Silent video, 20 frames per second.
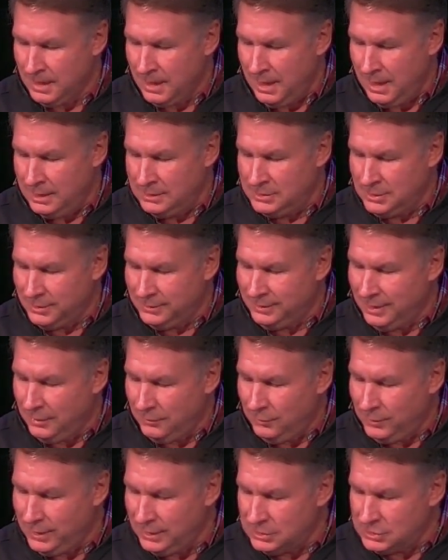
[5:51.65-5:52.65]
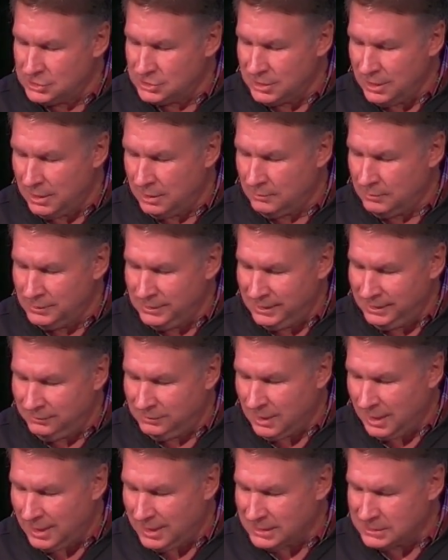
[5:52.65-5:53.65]
And during that week, Sharon would leave the
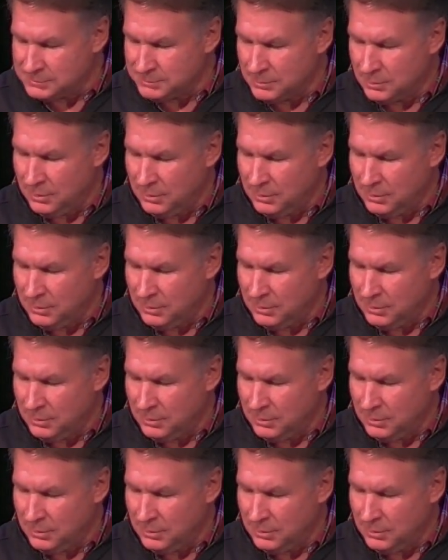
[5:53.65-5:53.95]
hospital